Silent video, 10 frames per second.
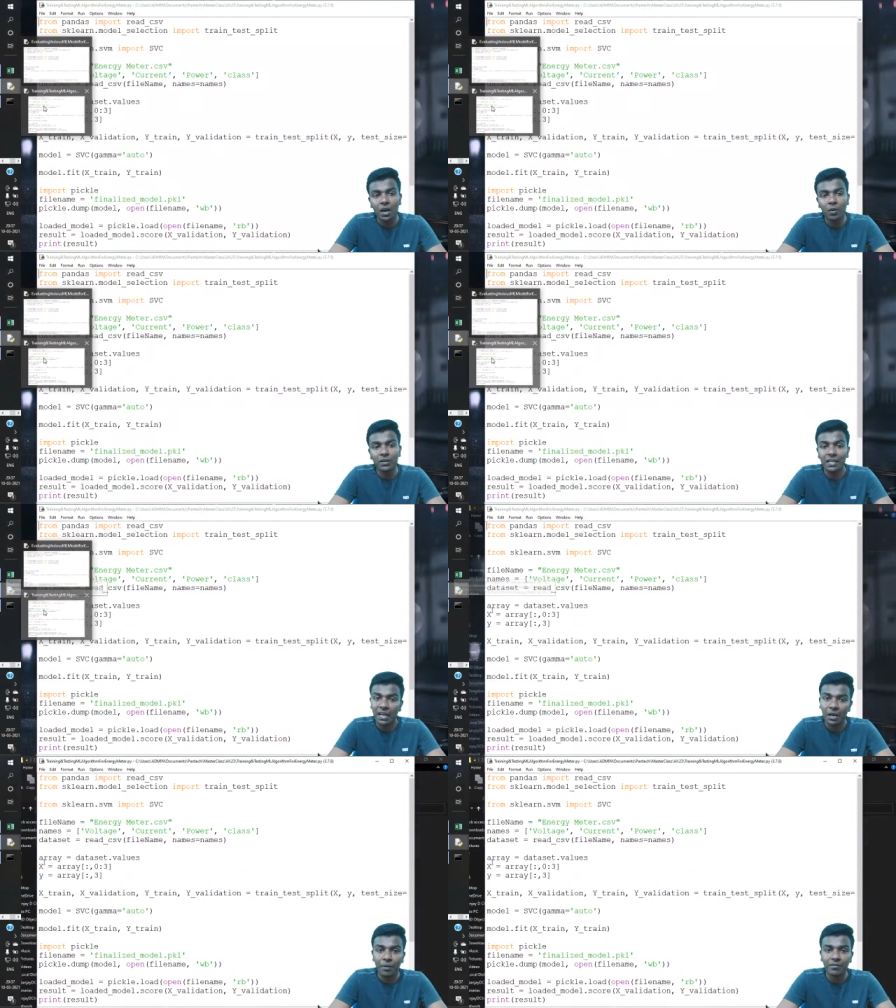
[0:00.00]
with the
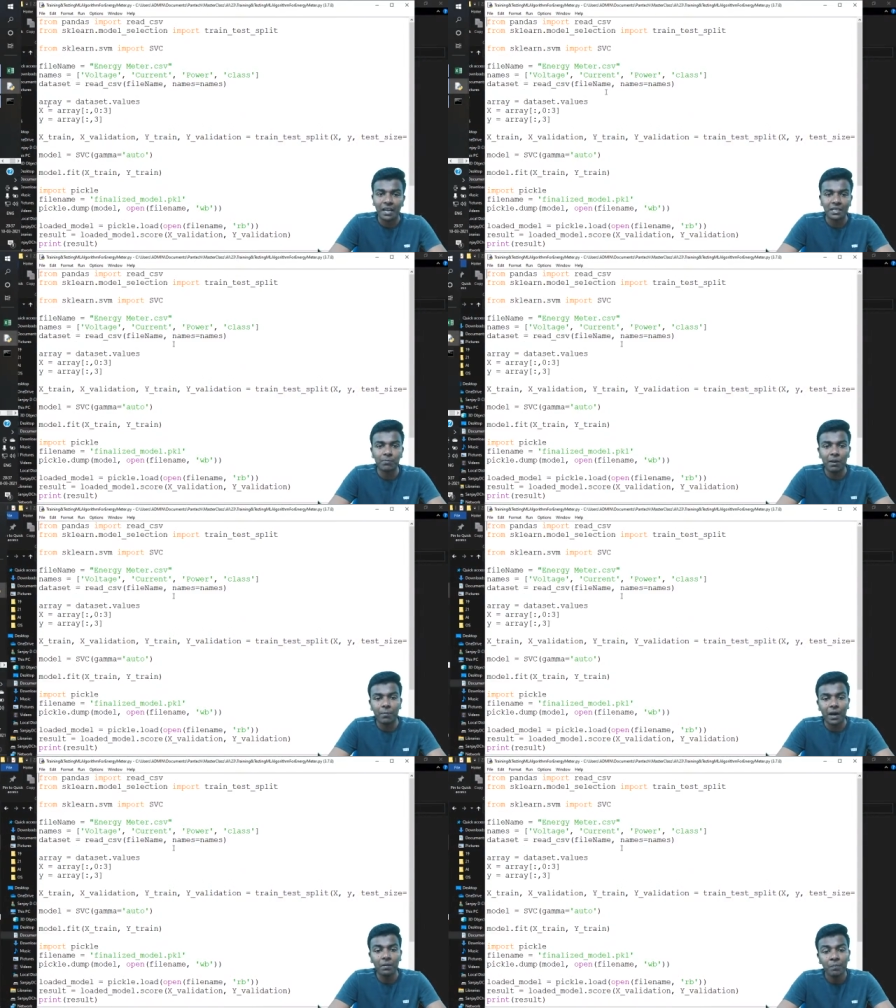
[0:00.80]
help of the Raspberry
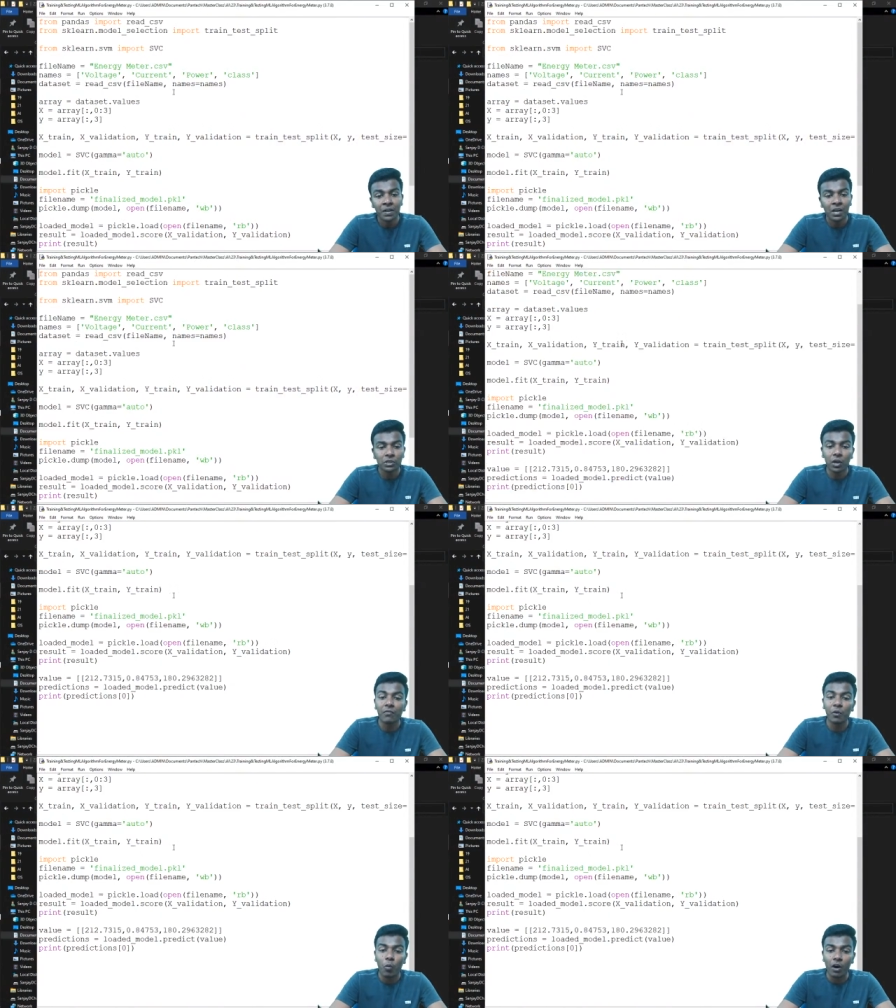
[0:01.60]
Pi. So if
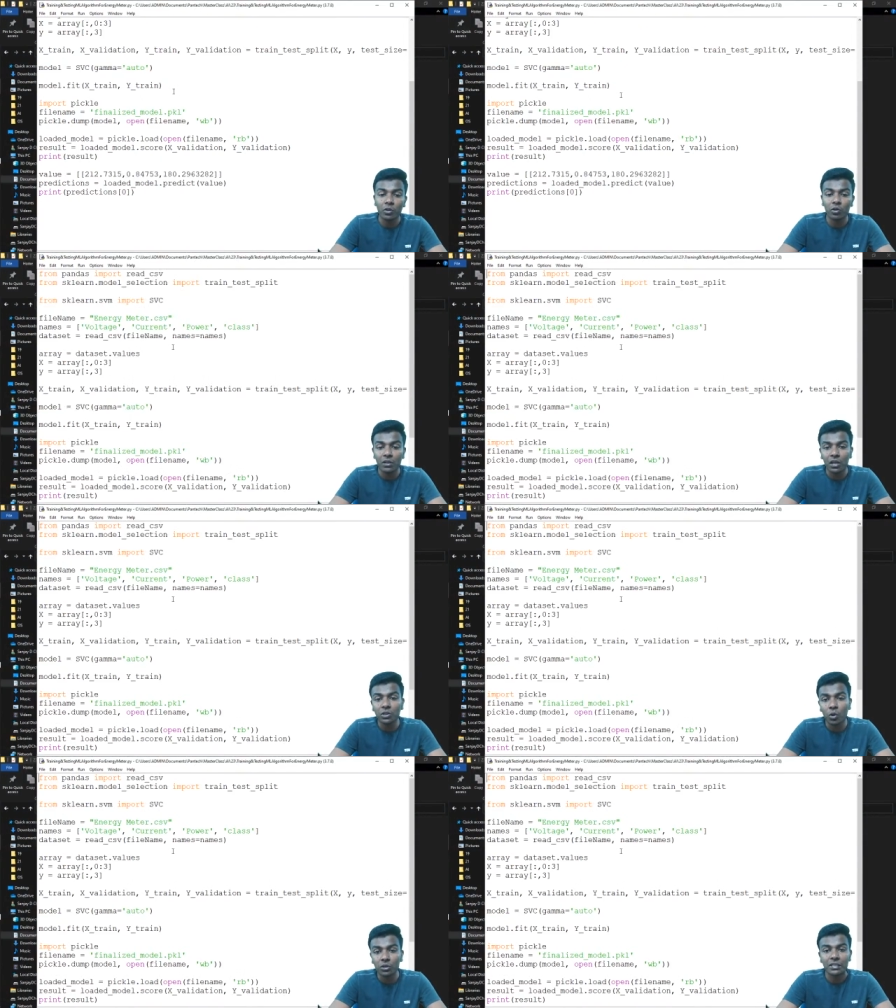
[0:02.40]
you want to learn
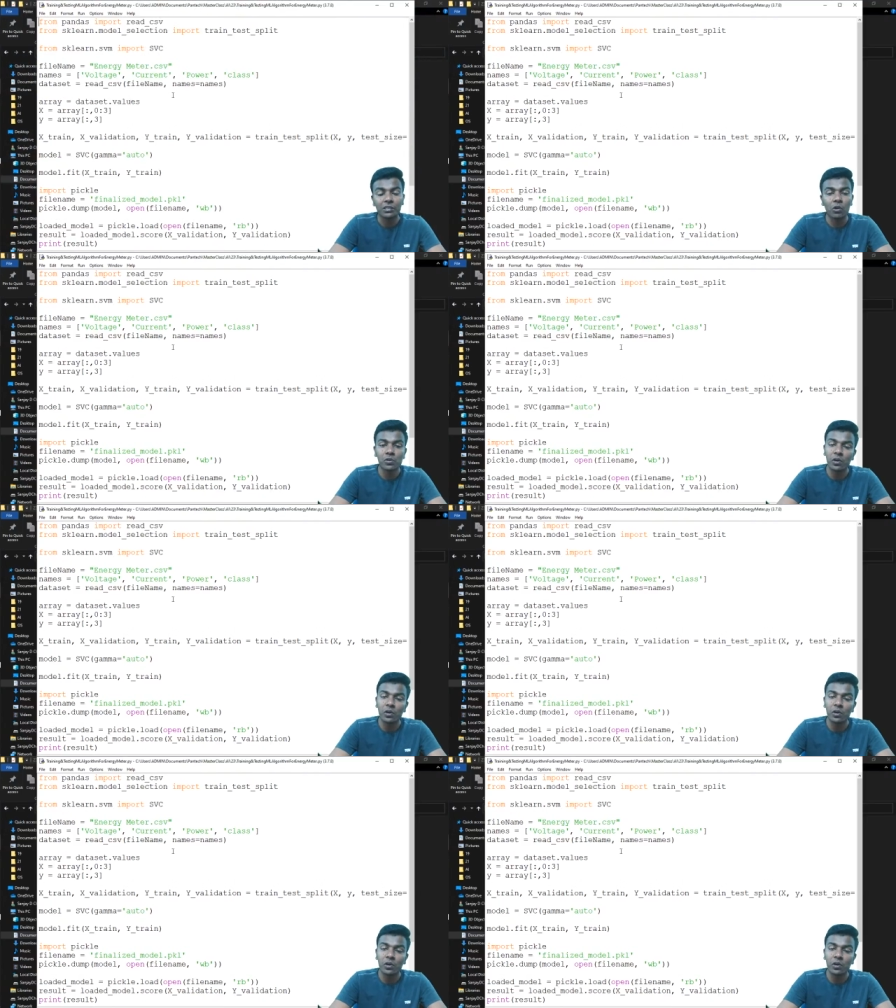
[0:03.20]
those things also,